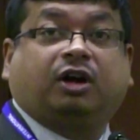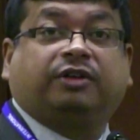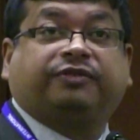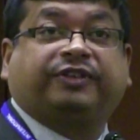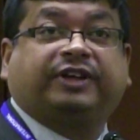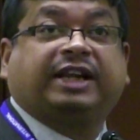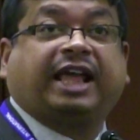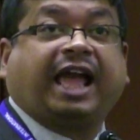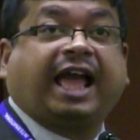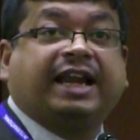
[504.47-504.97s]

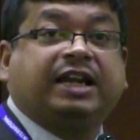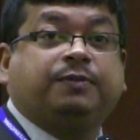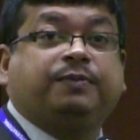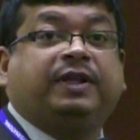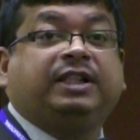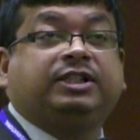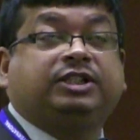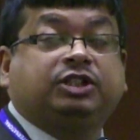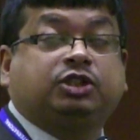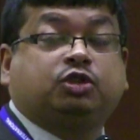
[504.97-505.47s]
of an
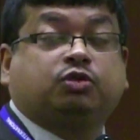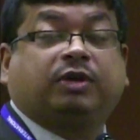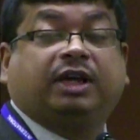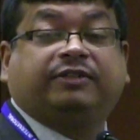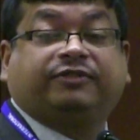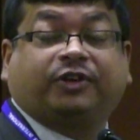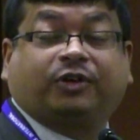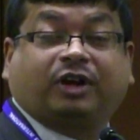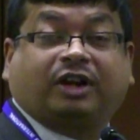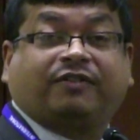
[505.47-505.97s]
animal
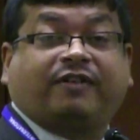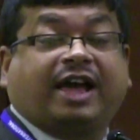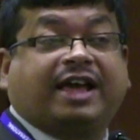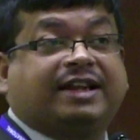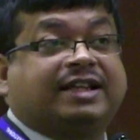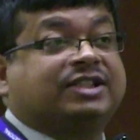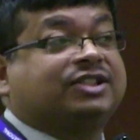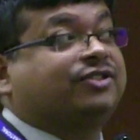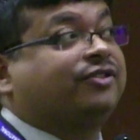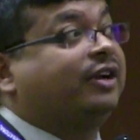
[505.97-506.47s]
G12
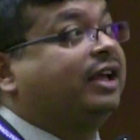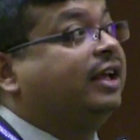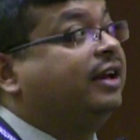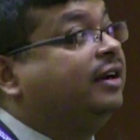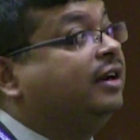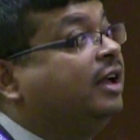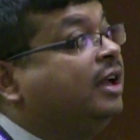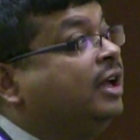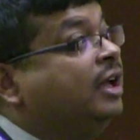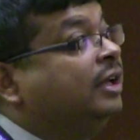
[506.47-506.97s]
rotavirus
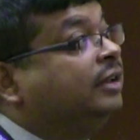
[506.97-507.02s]
strain